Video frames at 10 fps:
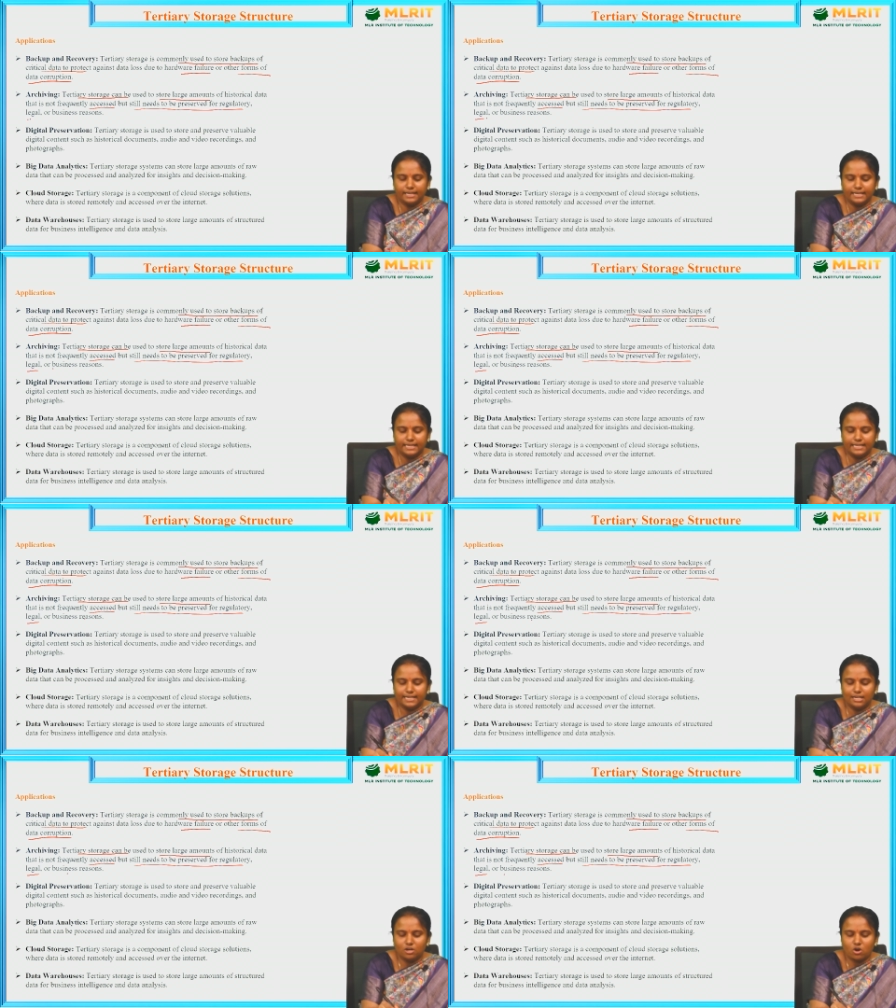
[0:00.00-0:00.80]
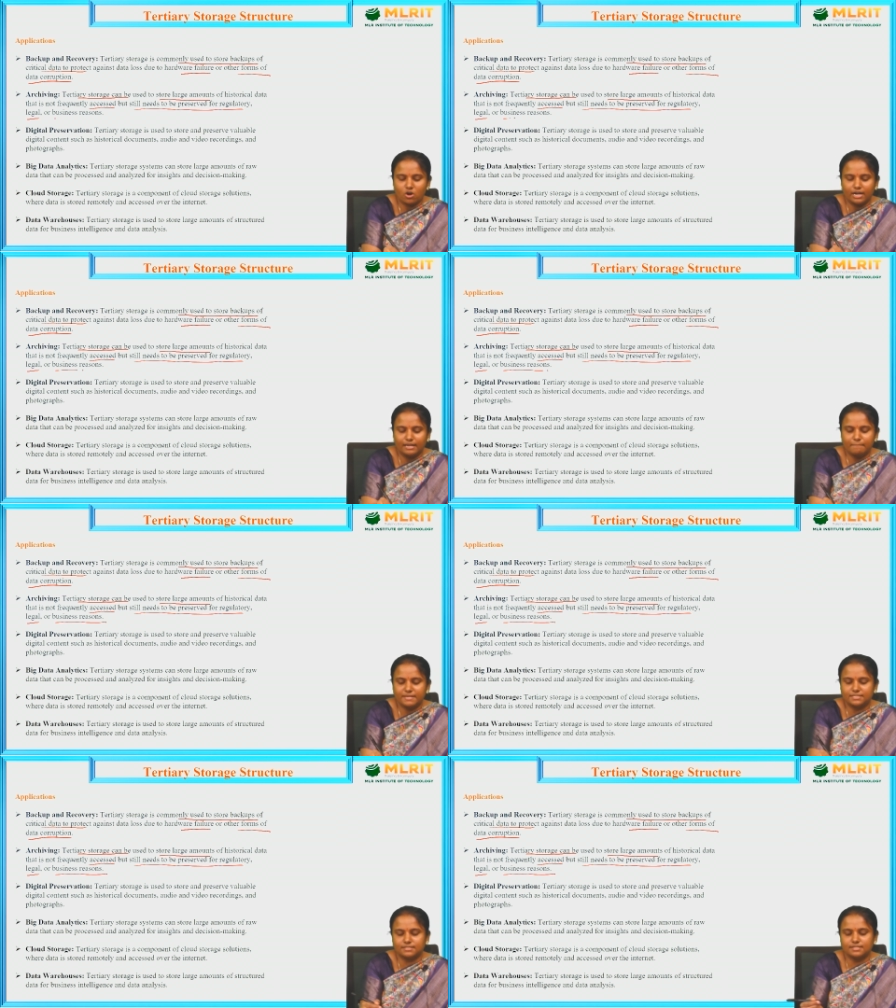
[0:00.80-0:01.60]
legal or any
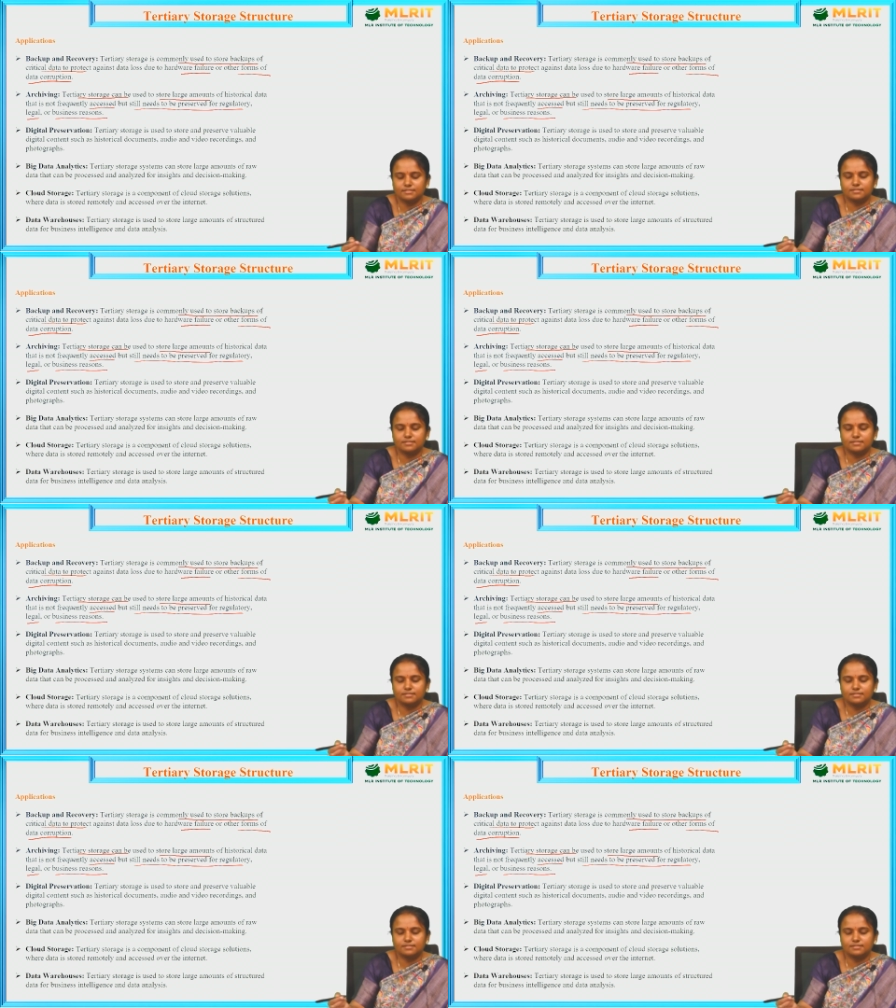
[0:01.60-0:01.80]
business